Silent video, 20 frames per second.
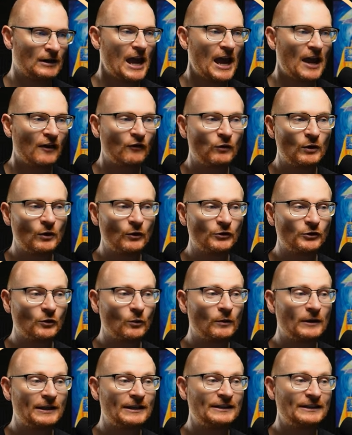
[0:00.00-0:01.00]
If we also
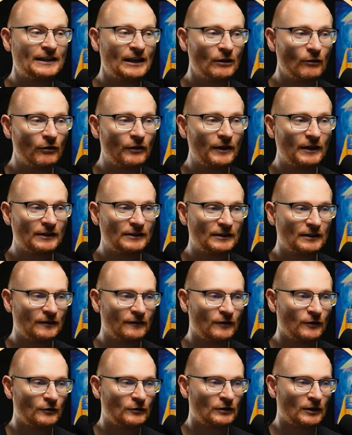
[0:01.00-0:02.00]
want to sell things in the
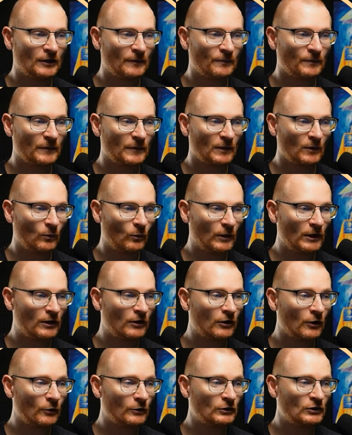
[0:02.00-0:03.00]
future, we could
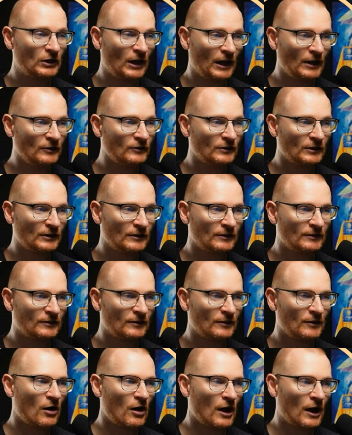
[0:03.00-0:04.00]
go and change this.
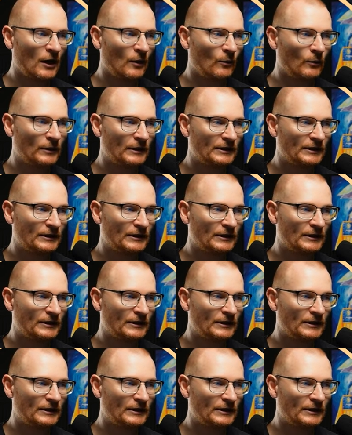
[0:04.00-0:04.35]
I want to